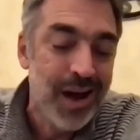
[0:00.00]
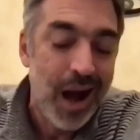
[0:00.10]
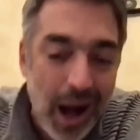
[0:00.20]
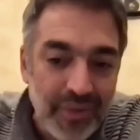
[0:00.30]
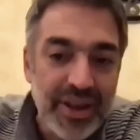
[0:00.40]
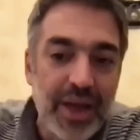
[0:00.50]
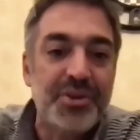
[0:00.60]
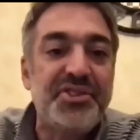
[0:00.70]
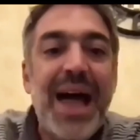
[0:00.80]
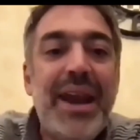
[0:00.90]
on the
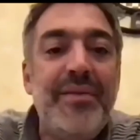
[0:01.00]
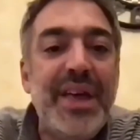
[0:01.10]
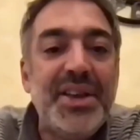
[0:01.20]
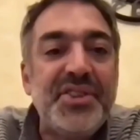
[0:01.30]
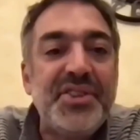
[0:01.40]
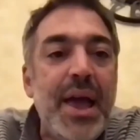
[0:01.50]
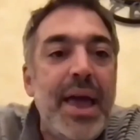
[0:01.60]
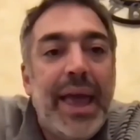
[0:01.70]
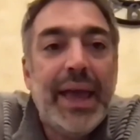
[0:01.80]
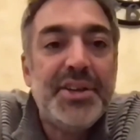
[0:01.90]
other side of this
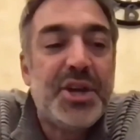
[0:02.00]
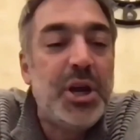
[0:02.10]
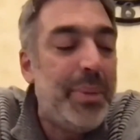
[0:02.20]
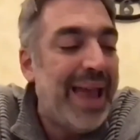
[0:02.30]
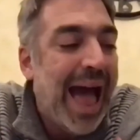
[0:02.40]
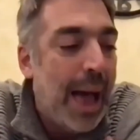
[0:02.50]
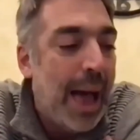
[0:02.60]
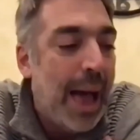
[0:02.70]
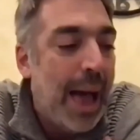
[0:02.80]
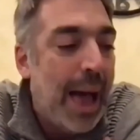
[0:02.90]
is going to be
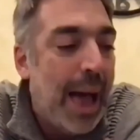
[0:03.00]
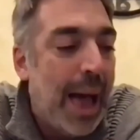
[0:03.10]
absolutely incredible.